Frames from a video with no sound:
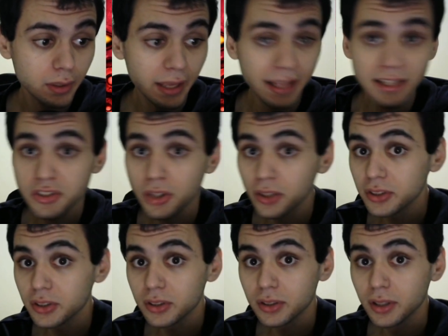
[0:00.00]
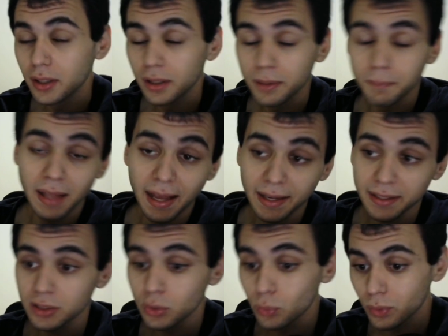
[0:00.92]
It's not a black
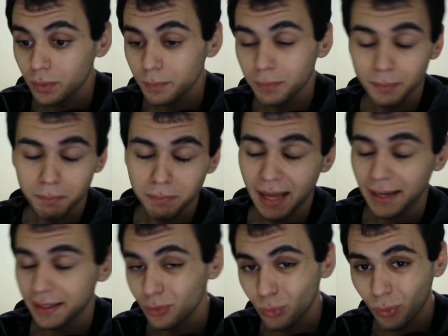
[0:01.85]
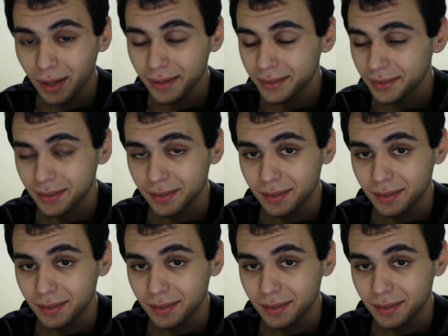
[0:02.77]
and black and white.